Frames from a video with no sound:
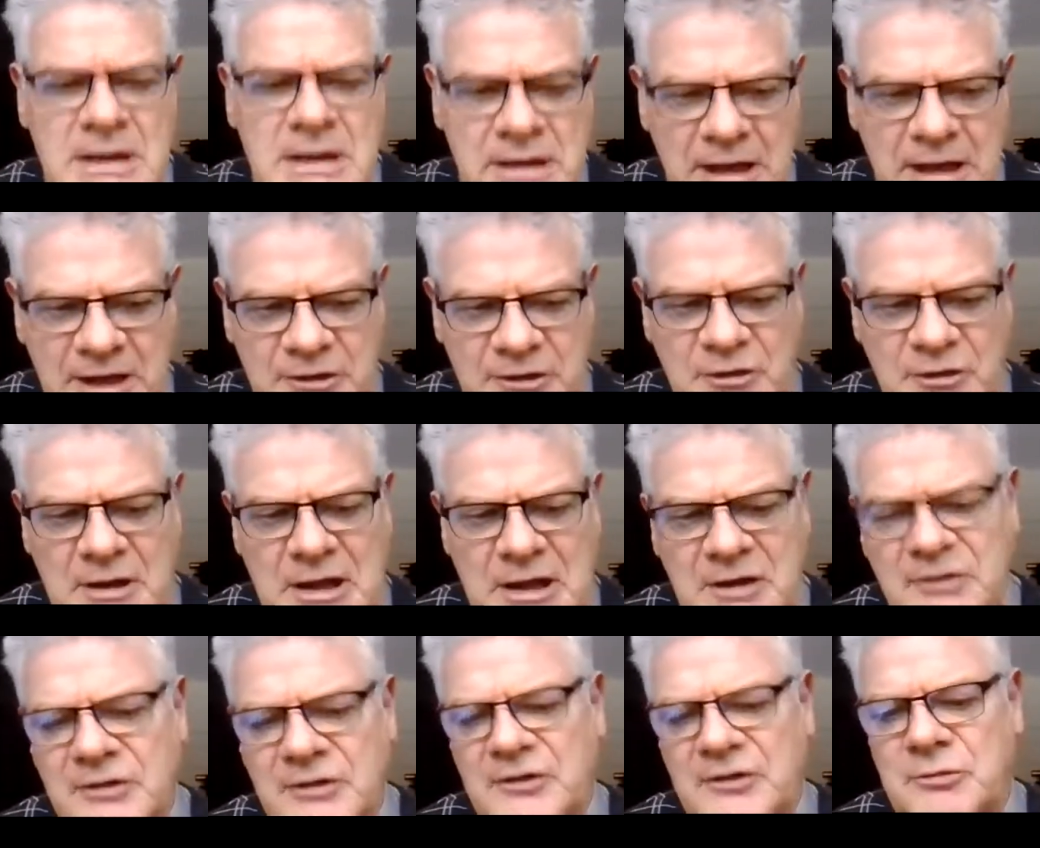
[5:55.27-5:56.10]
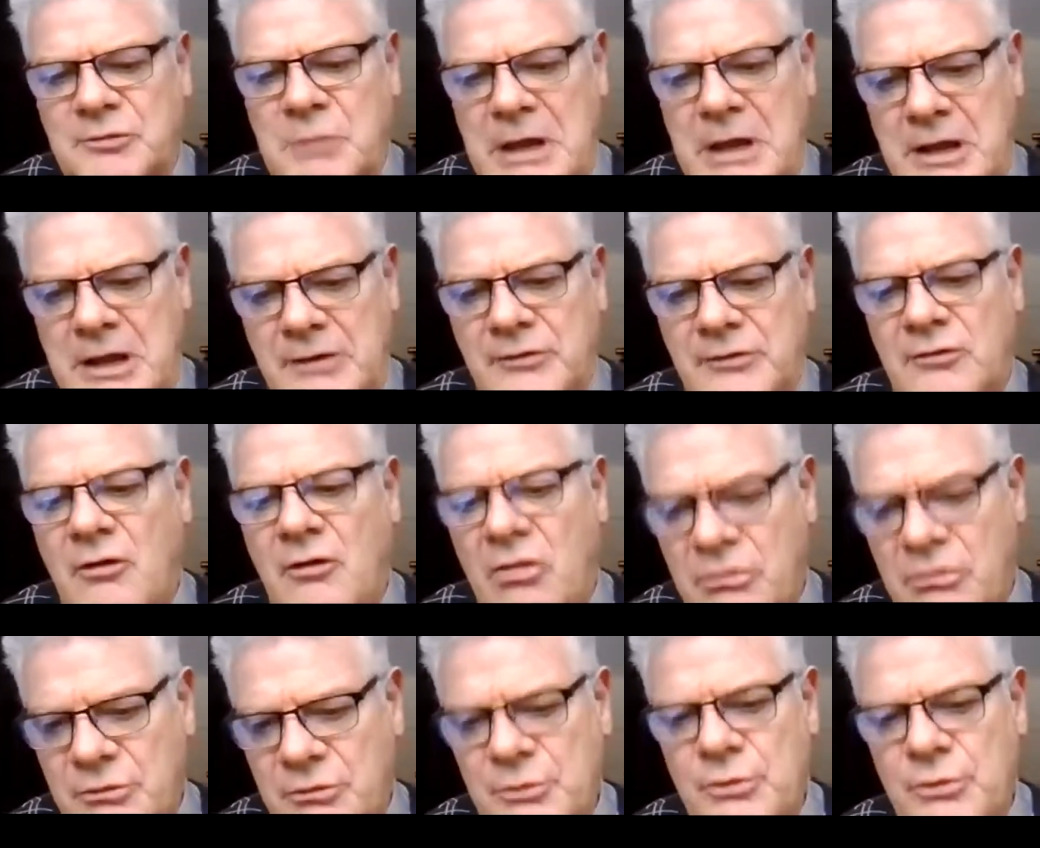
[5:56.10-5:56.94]
is expansed
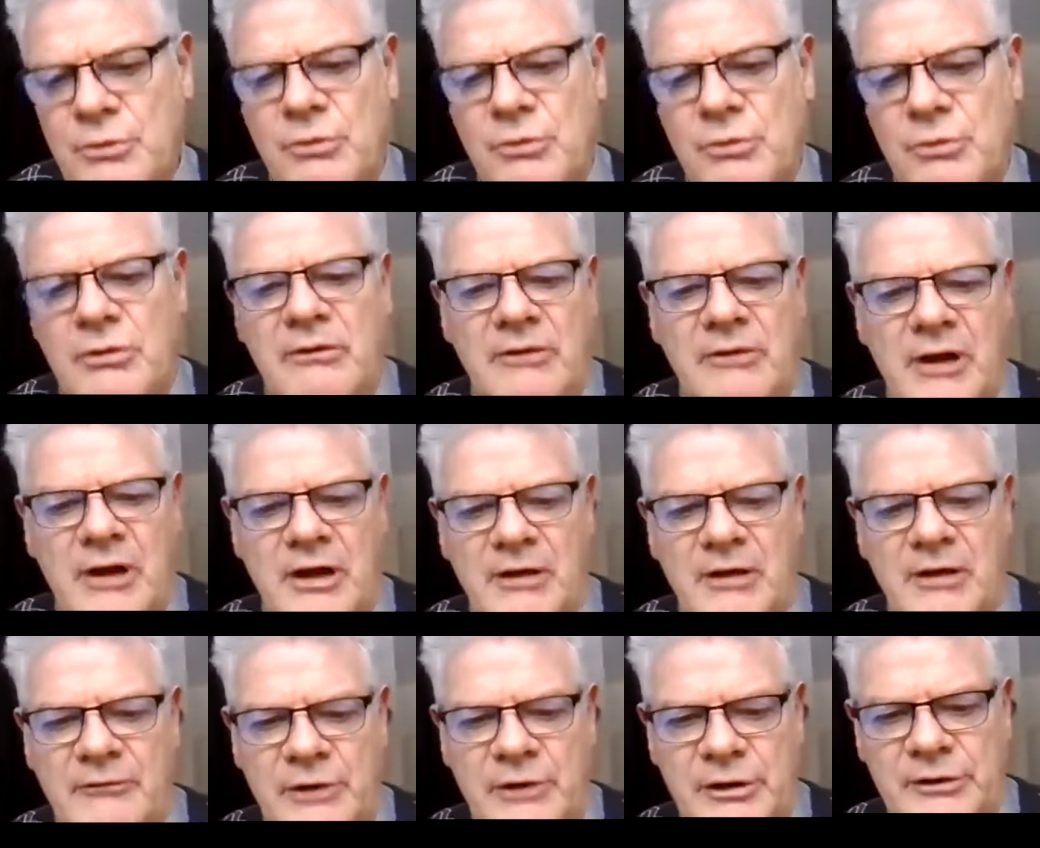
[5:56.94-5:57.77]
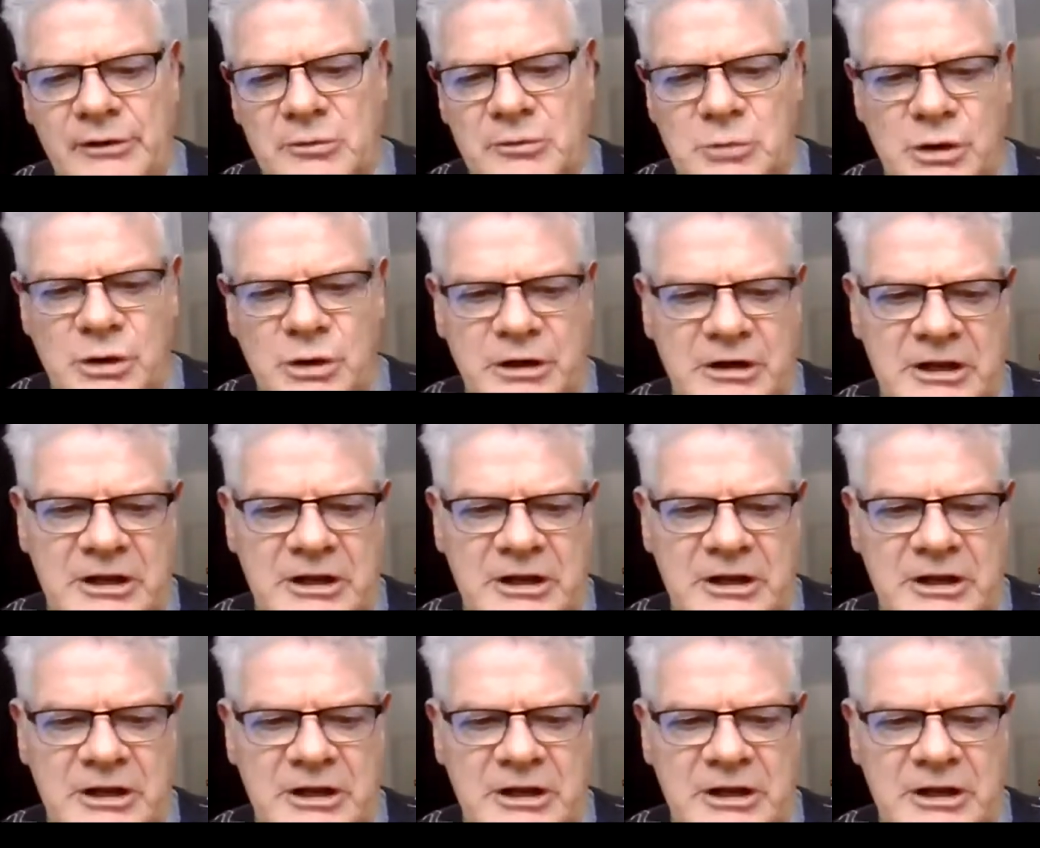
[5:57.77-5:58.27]
through various community